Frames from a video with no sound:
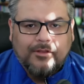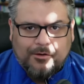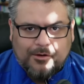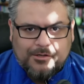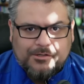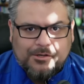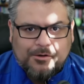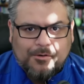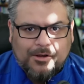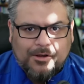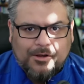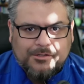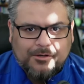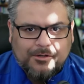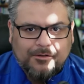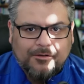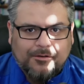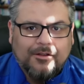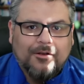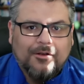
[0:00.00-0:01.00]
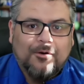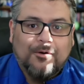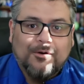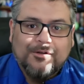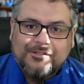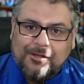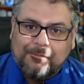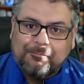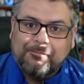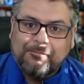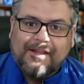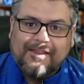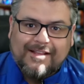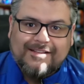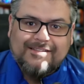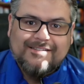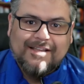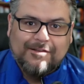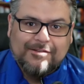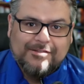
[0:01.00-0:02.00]
here's a question. Something
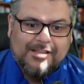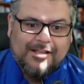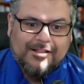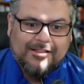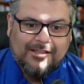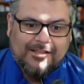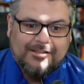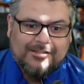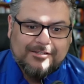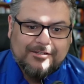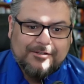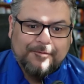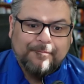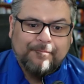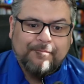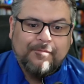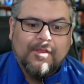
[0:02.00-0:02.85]
that sounds like this.